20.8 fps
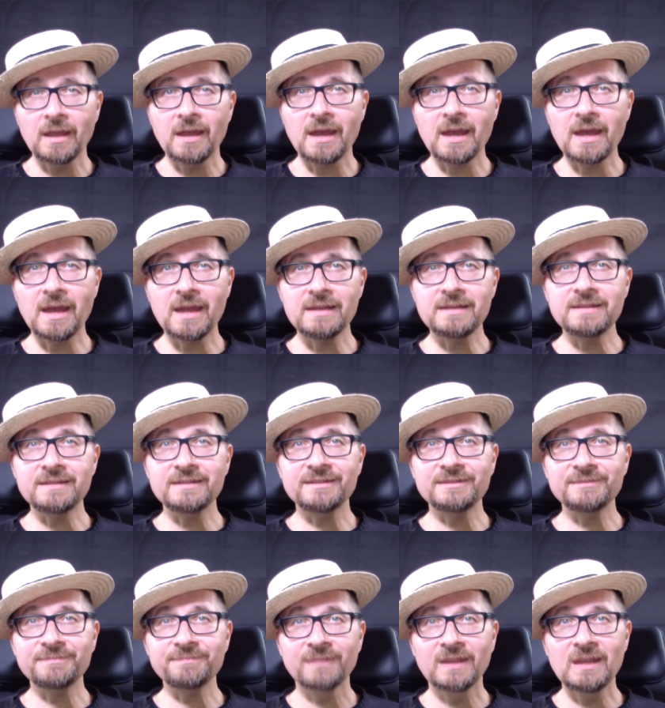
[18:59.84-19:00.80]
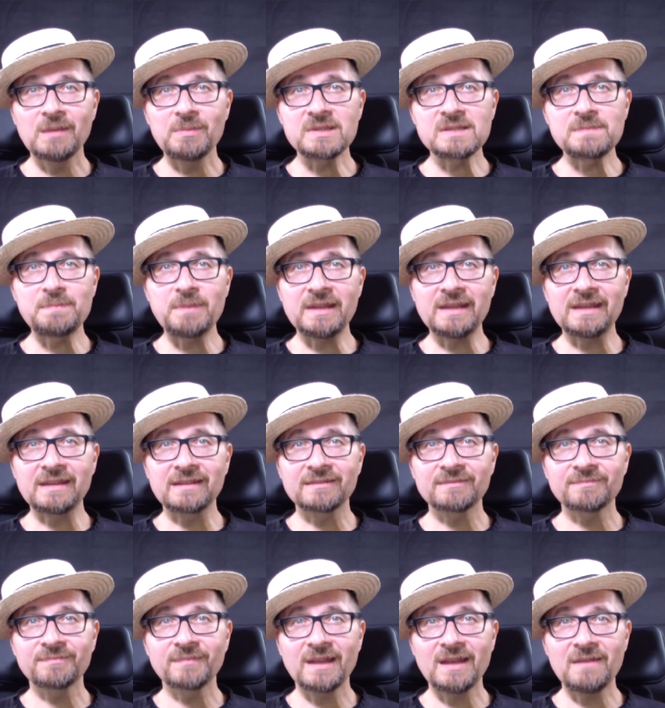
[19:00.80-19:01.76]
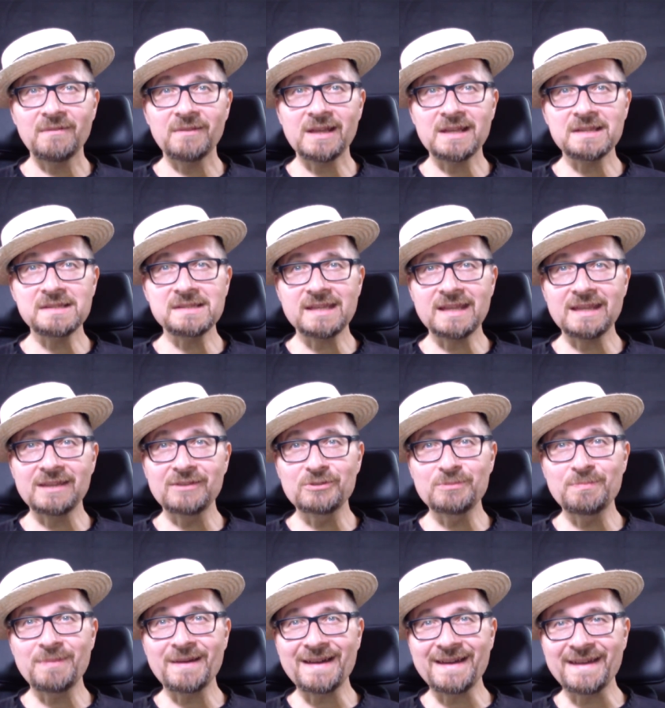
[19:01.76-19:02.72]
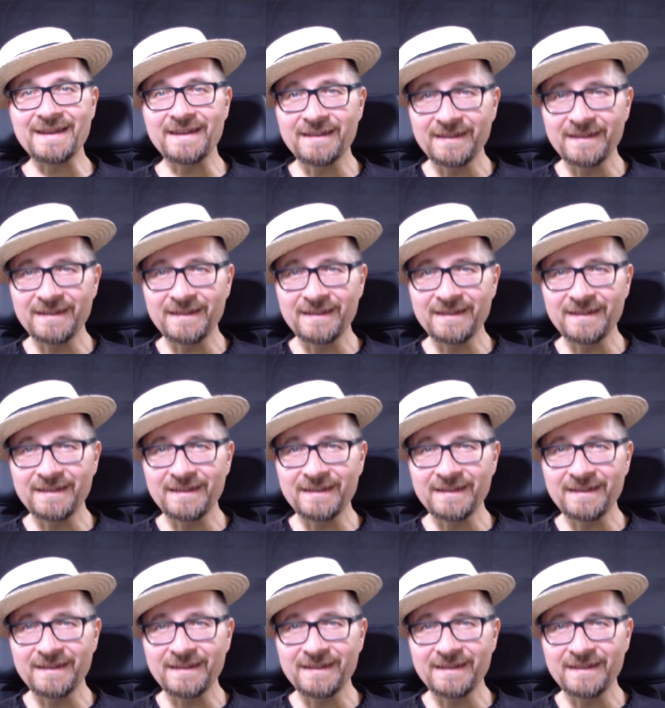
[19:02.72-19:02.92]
And uh, keep it spinning. Have a nice day. Goodbye.